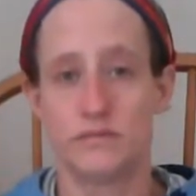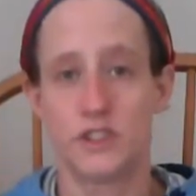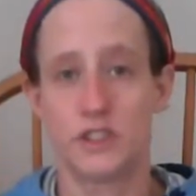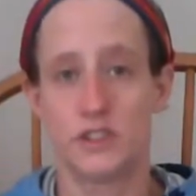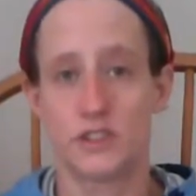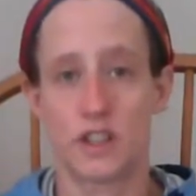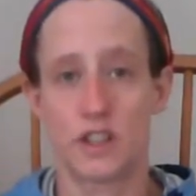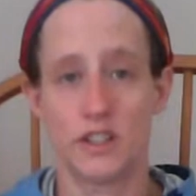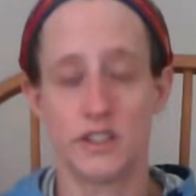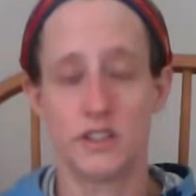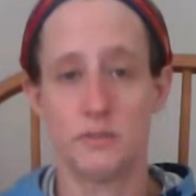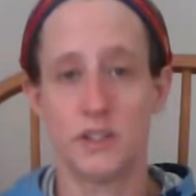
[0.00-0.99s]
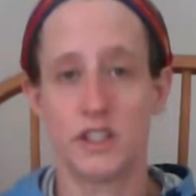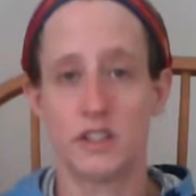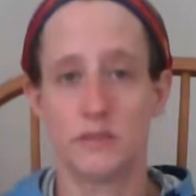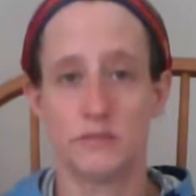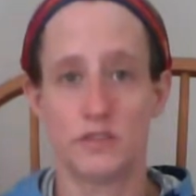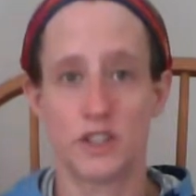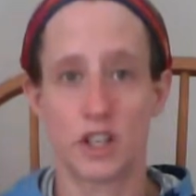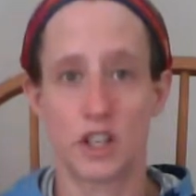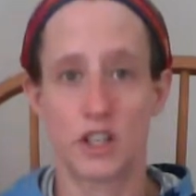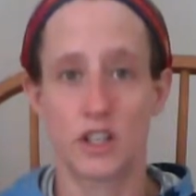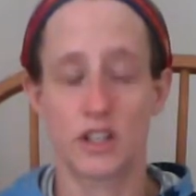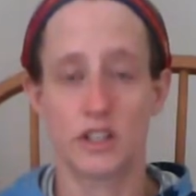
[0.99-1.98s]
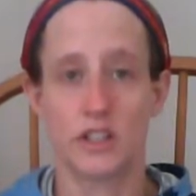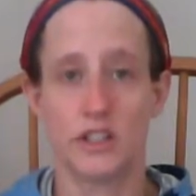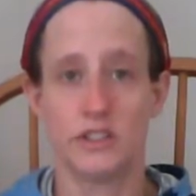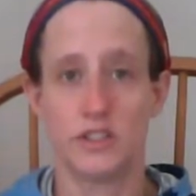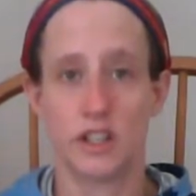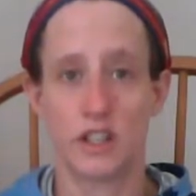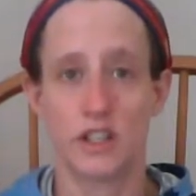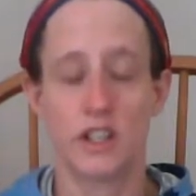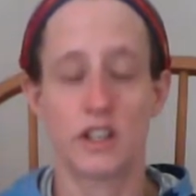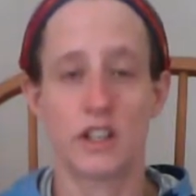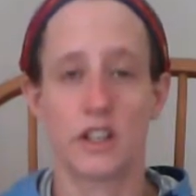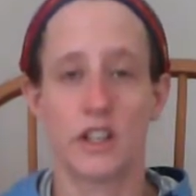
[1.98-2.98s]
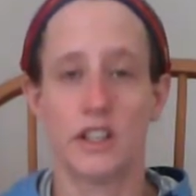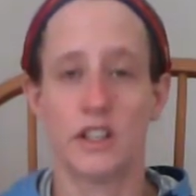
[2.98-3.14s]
just started to become darker and darker,